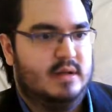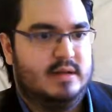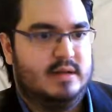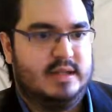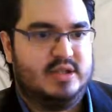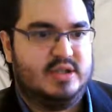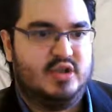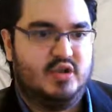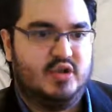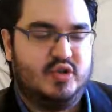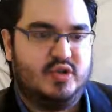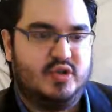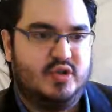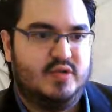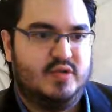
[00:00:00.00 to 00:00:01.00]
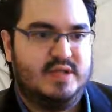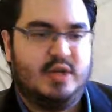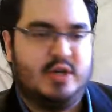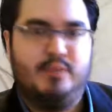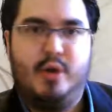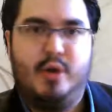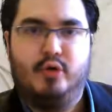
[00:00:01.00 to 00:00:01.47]
That's using
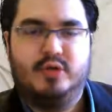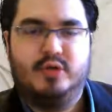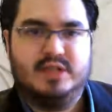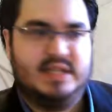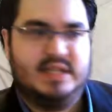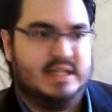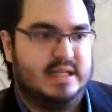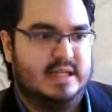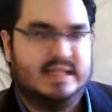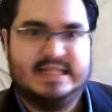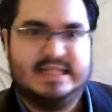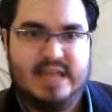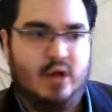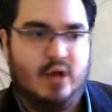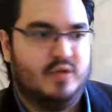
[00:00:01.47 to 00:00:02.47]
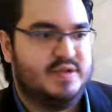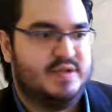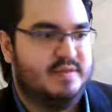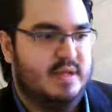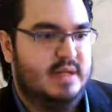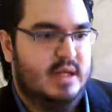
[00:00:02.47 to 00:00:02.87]
opponency in cells.